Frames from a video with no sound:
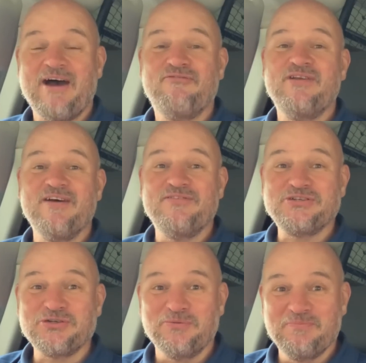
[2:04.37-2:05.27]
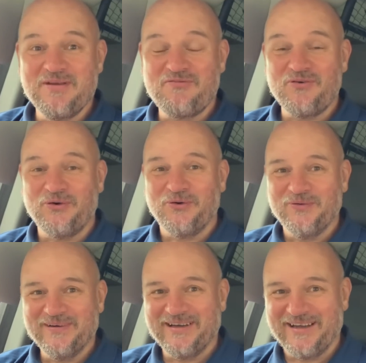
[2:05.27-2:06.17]
I've never done before,
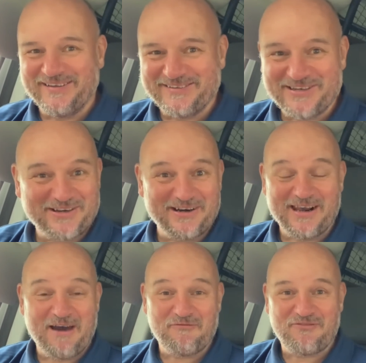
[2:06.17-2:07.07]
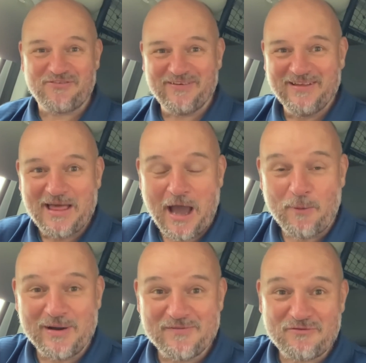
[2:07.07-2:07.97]
and you're going to laugh. I
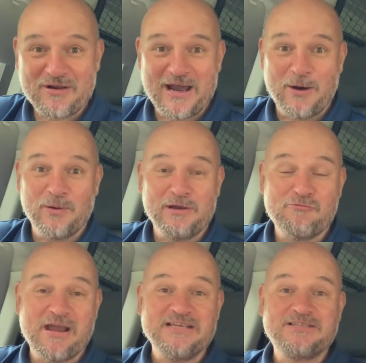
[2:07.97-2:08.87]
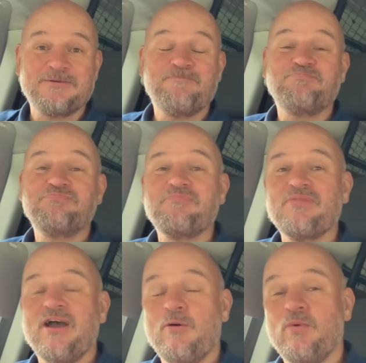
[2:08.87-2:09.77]
went for an hourly rate.
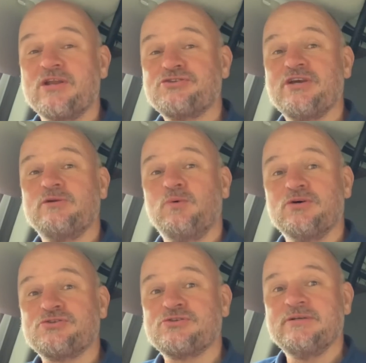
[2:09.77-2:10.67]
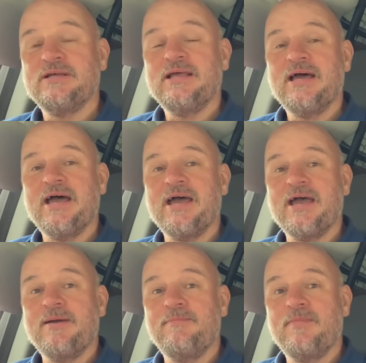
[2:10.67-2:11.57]
And what I said was,
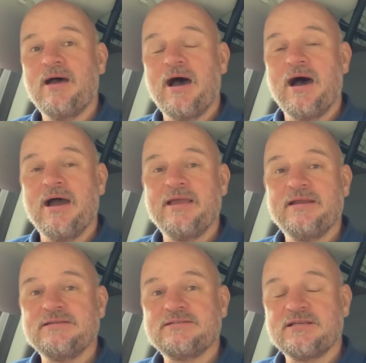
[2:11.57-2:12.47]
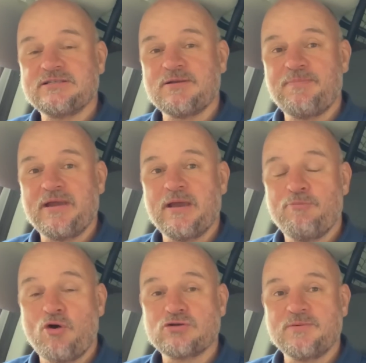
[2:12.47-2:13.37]
I anticipate
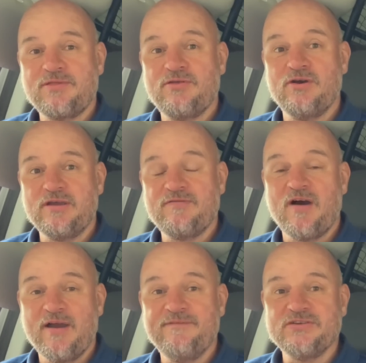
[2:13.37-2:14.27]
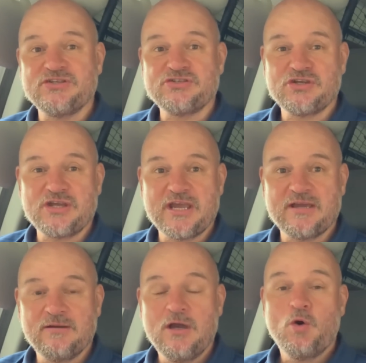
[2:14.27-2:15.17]
approximately 35 visits a
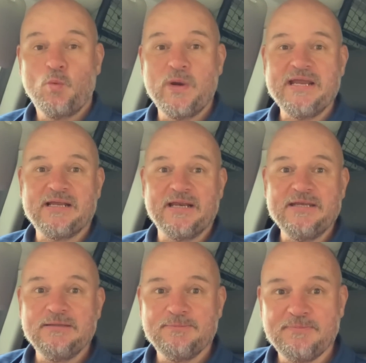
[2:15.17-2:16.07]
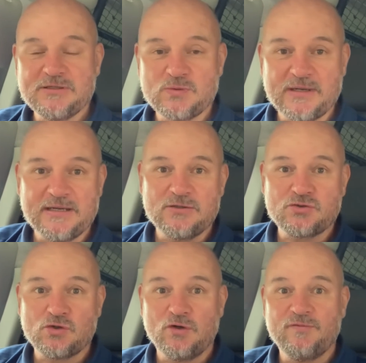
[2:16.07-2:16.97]
year, weekly, between
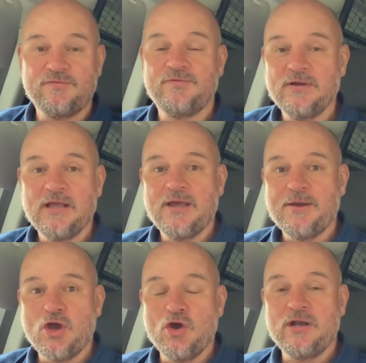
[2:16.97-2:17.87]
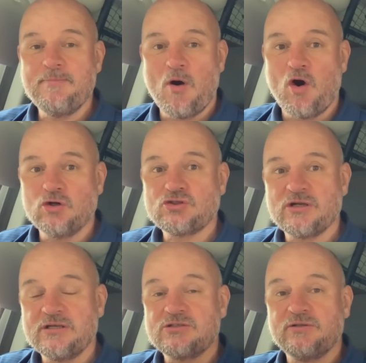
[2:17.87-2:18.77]
sort of early March
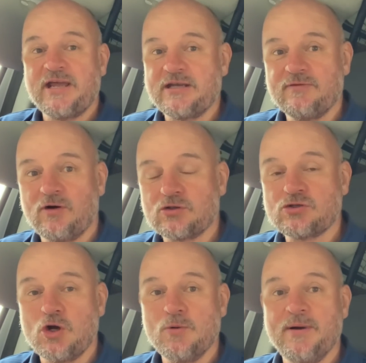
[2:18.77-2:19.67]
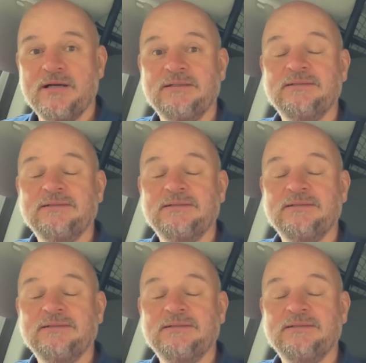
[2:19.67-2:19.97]
until the end of October.